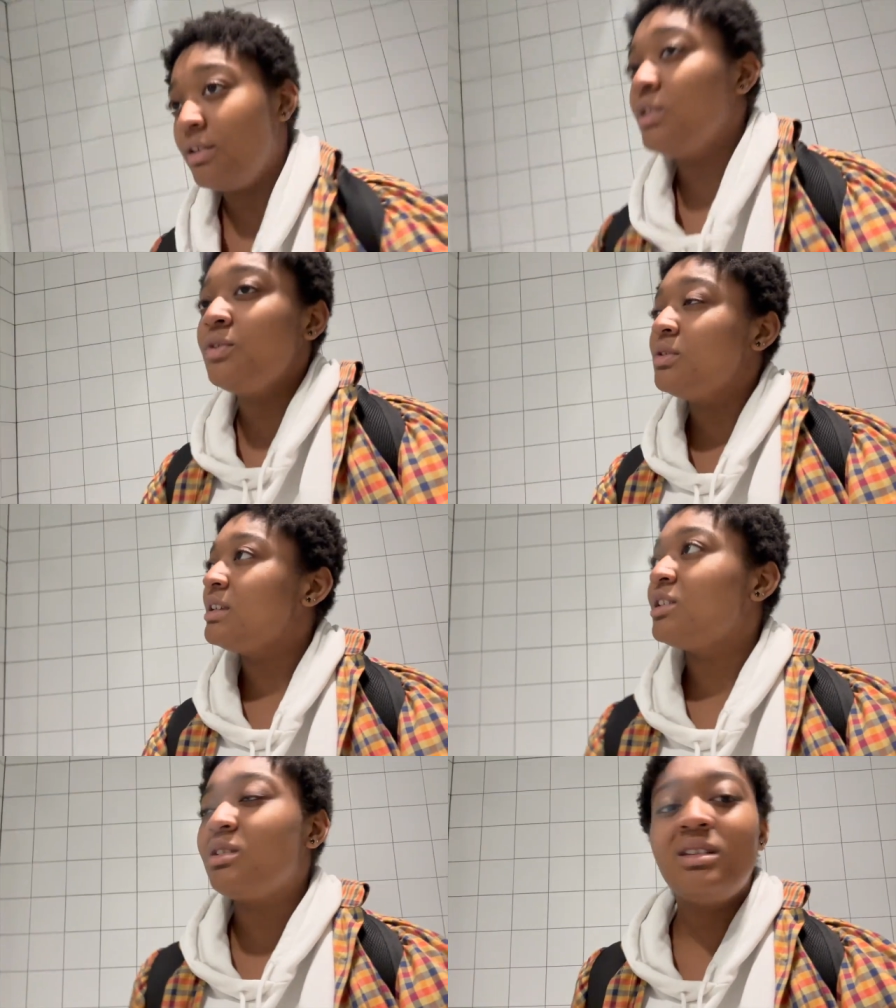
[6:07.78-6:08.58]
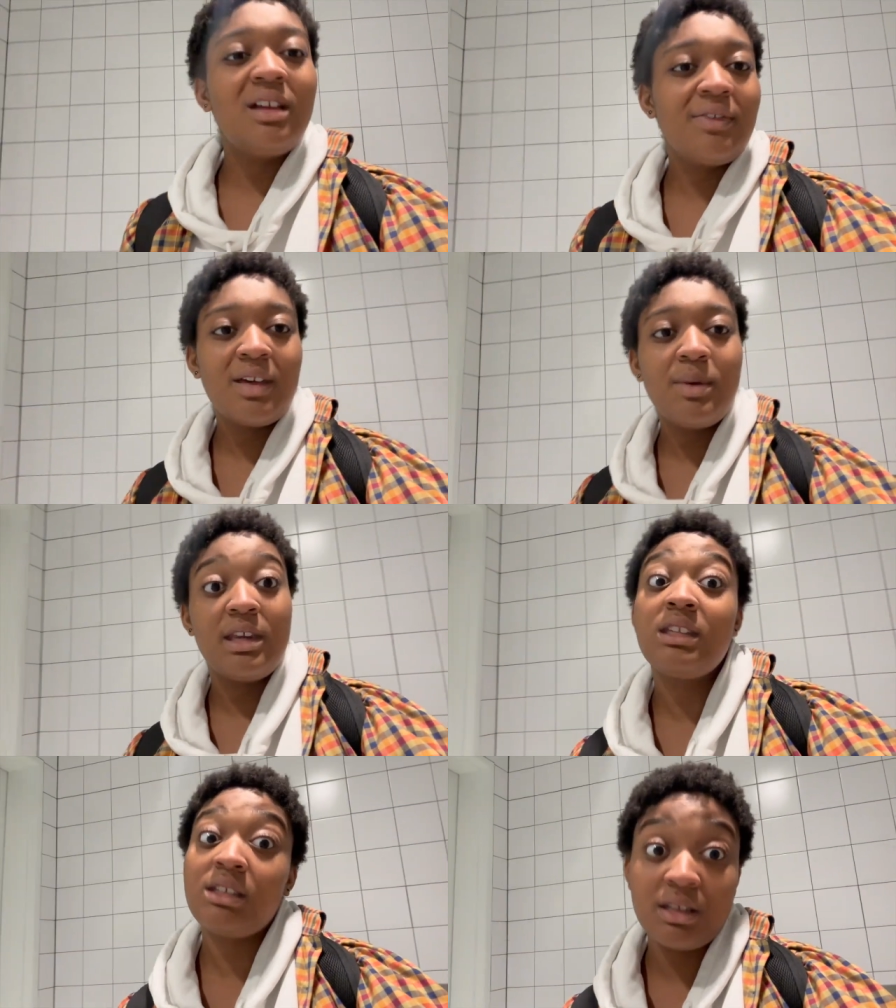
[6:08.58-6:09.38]
This one's actually not that bad.
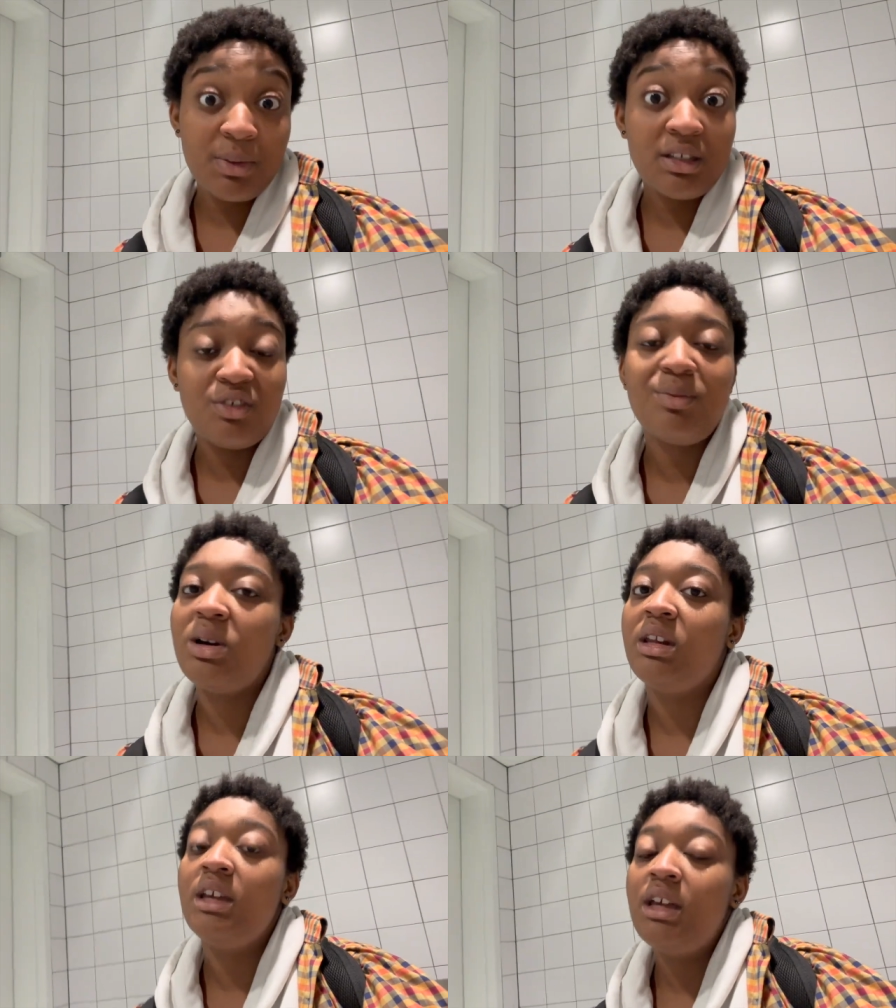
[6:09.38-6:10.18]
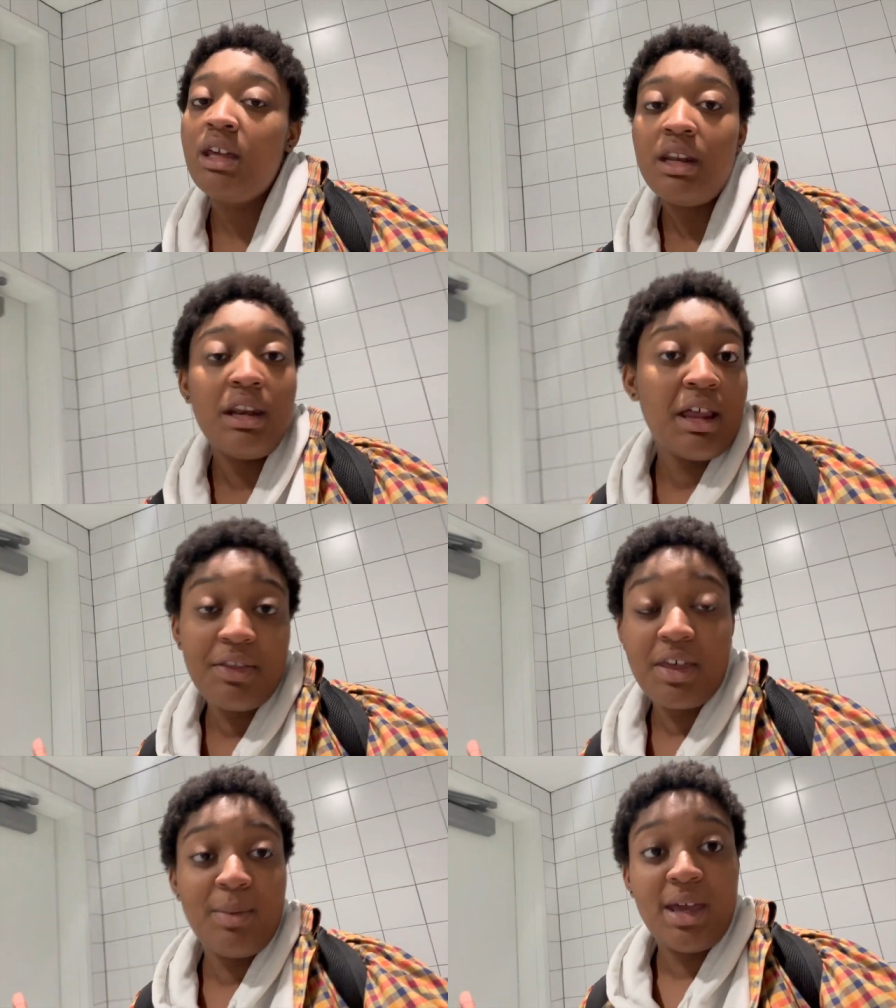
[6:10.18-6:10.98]
It's expensive, but not
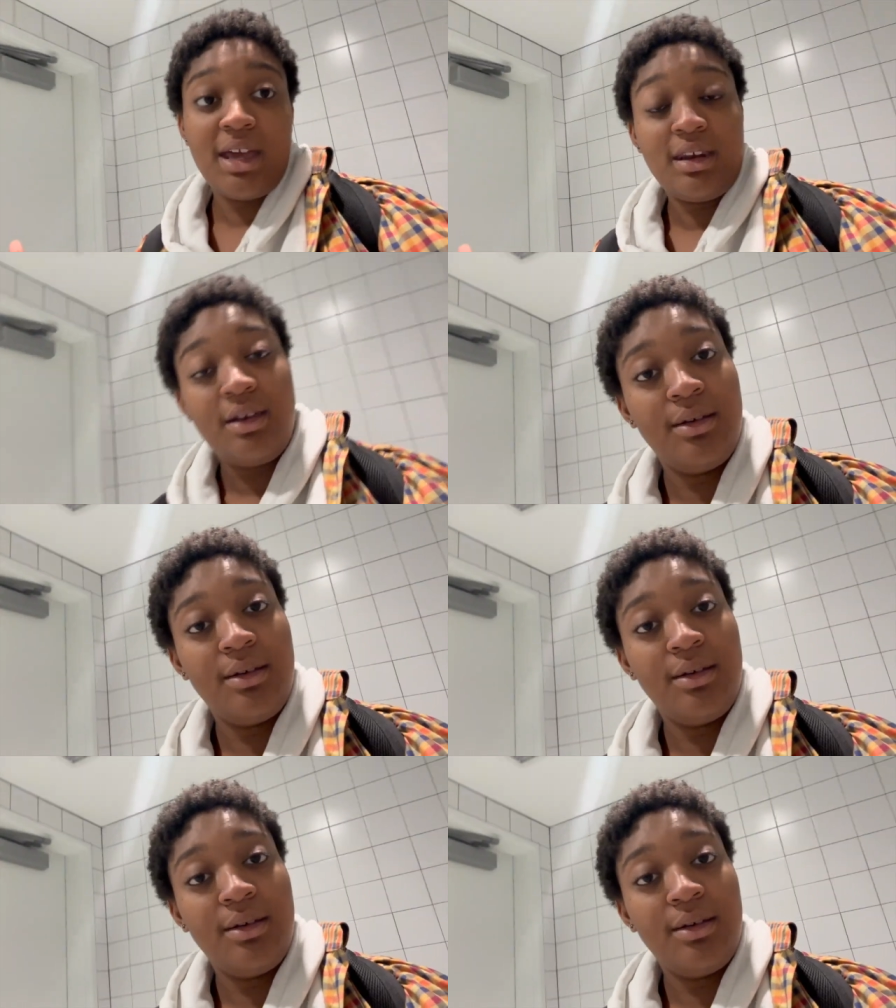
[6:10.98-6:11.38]
that bad.